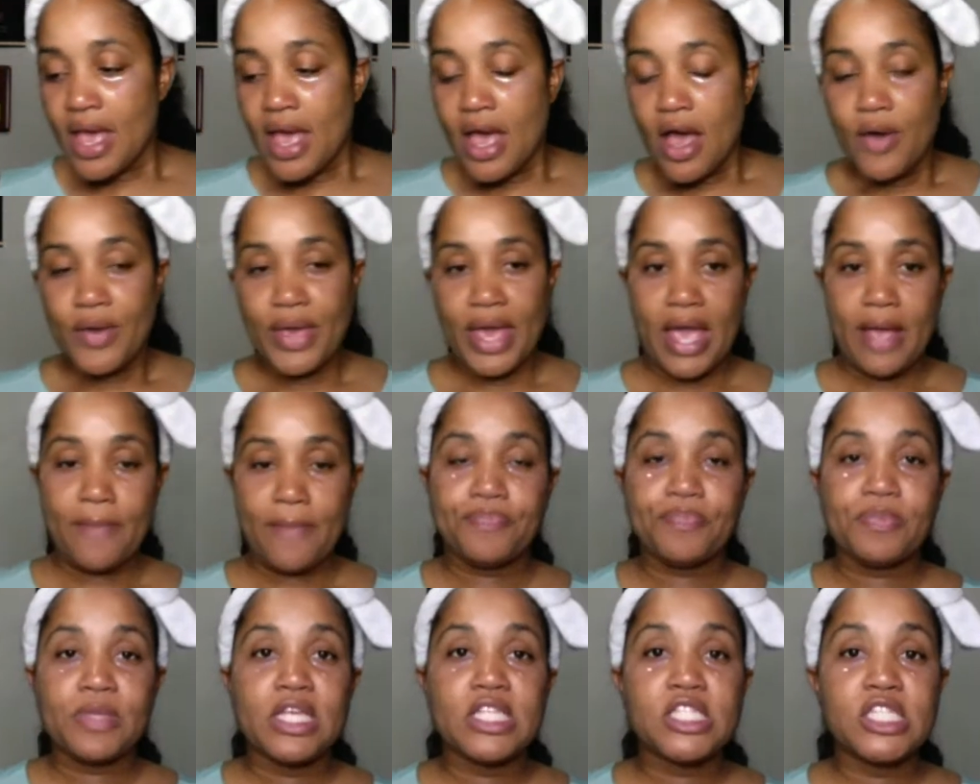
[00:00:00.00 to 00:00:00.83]
Okay,
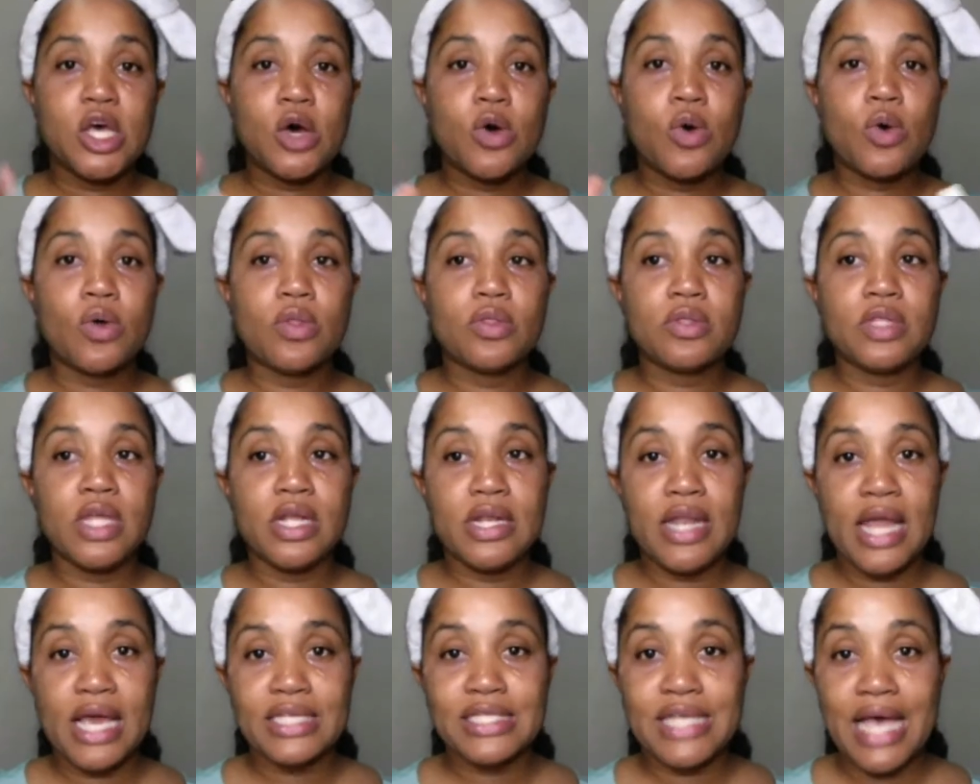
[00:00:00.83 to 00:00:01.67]
So the
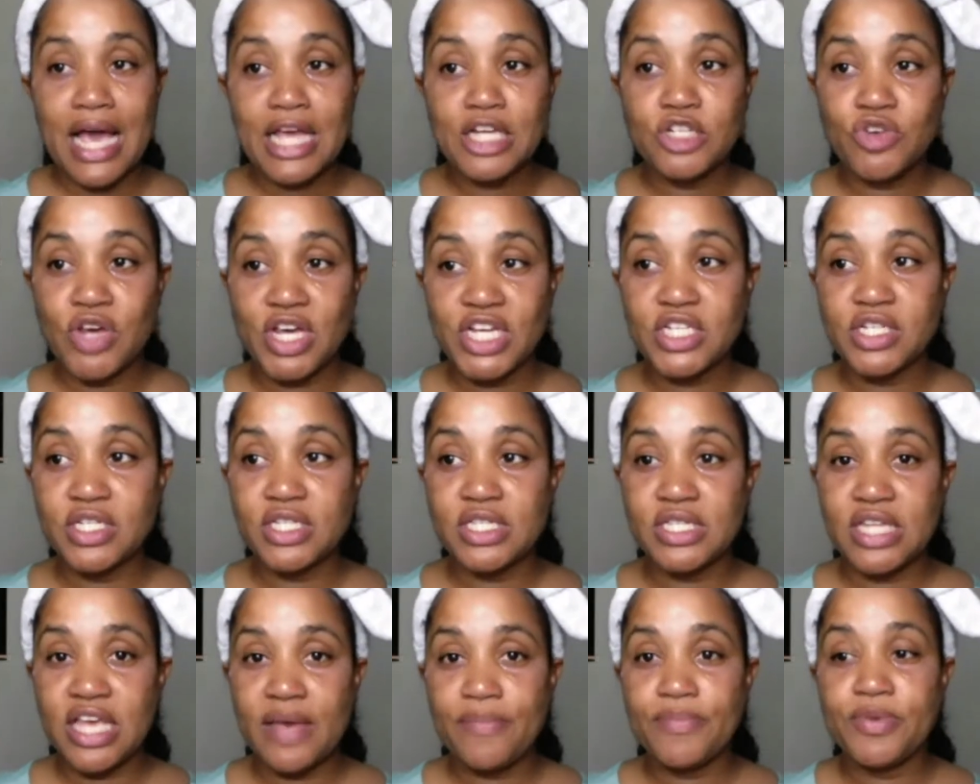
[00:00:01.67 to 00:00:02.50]
next hydration
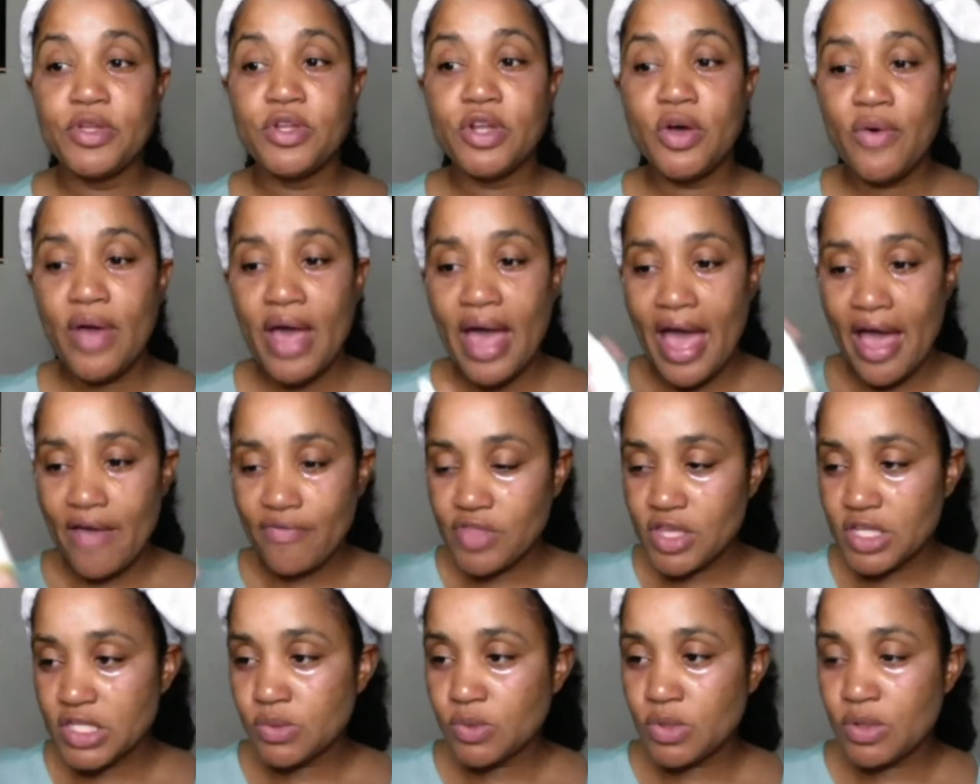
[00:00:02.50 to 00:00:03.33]
step, you don't have
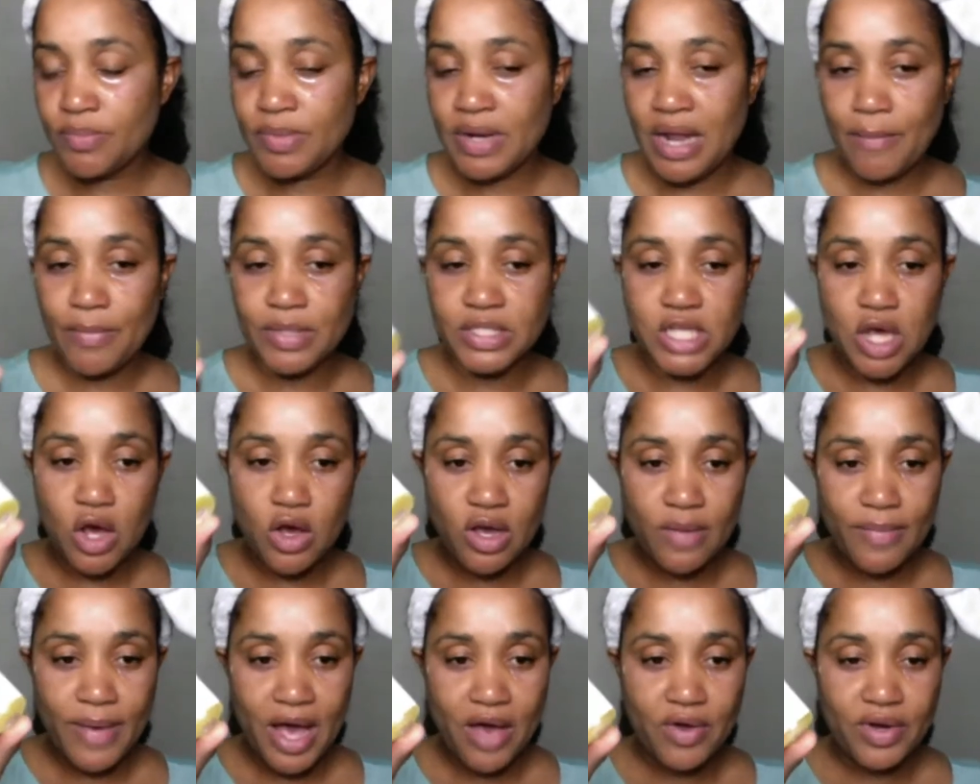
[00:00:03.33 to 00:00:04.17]
this one, but I'm gonna talk
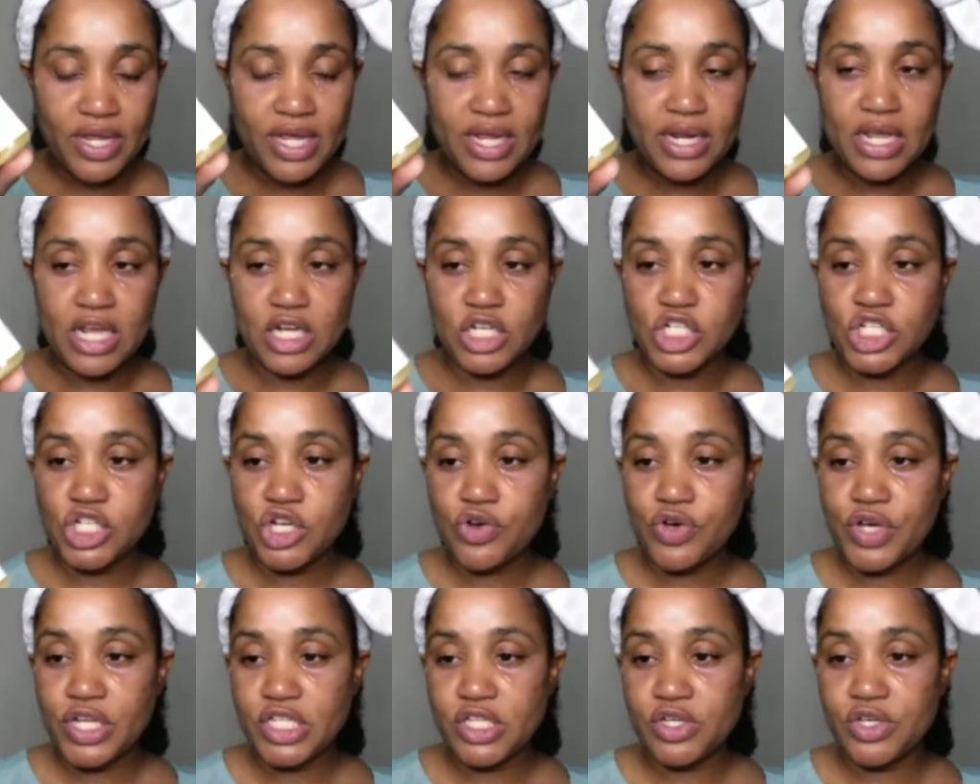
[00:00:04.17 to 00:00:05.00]
about it and show
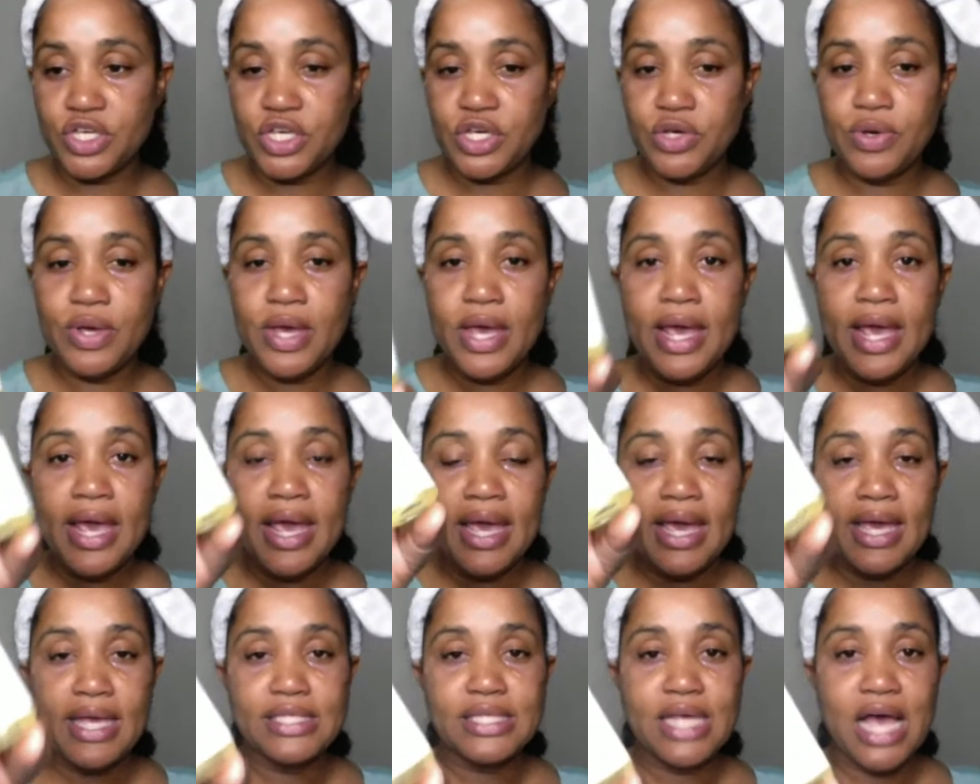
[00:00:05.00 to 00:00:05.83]
it to you.
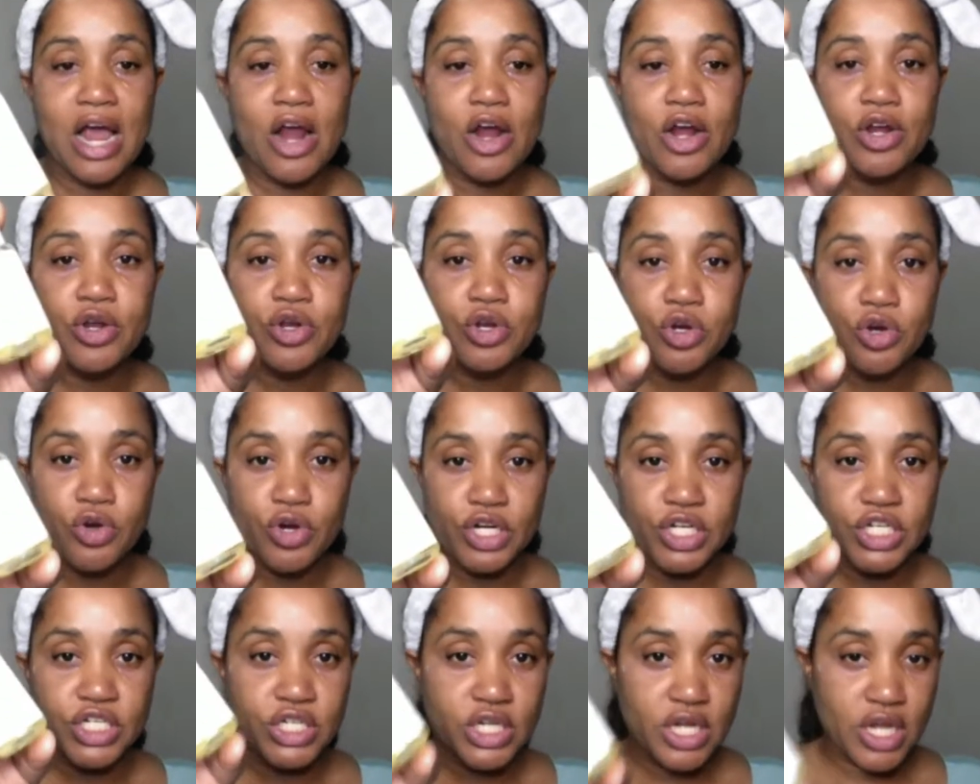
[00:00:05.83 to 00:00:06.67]
It's our
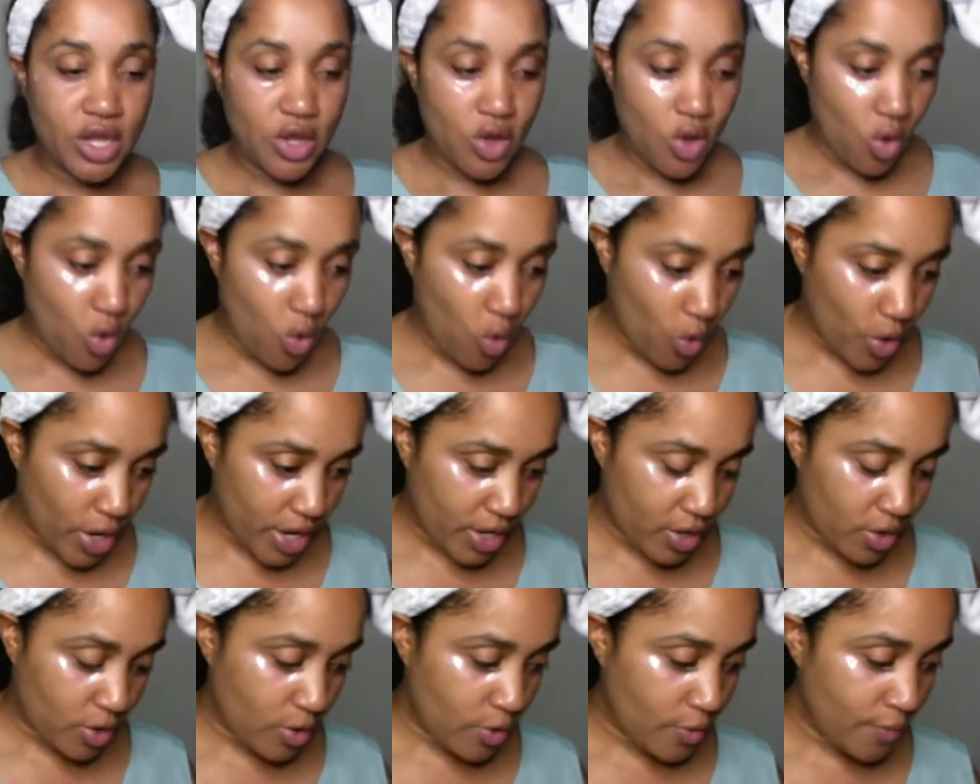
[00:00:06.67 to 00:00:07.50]
nourishing
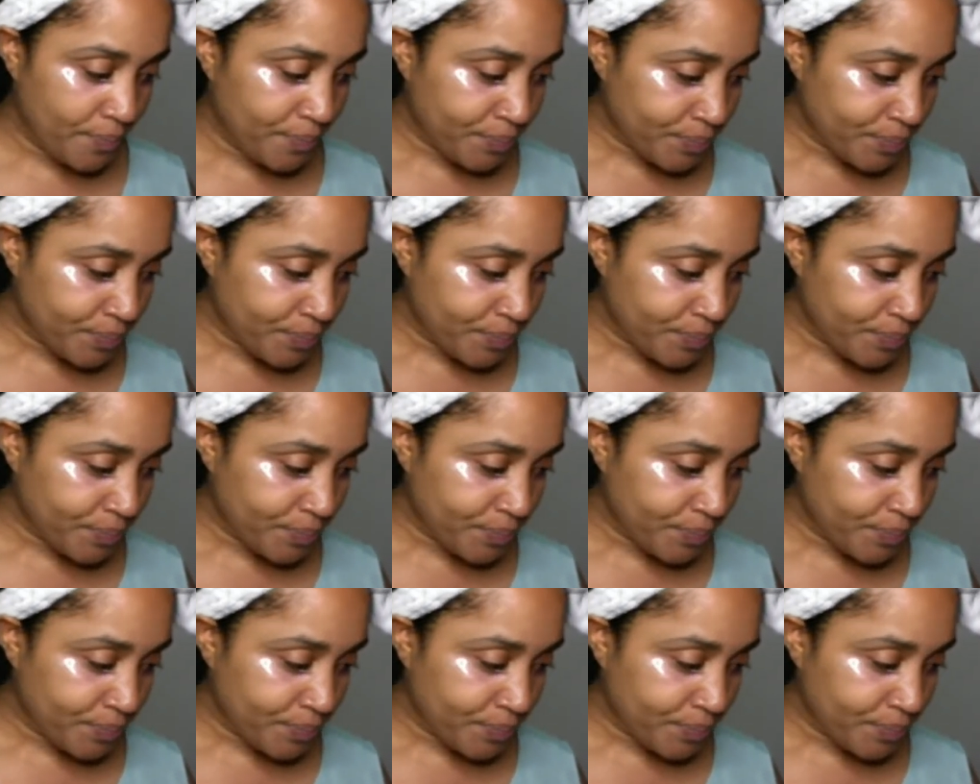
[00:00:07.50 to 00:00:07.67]
oil.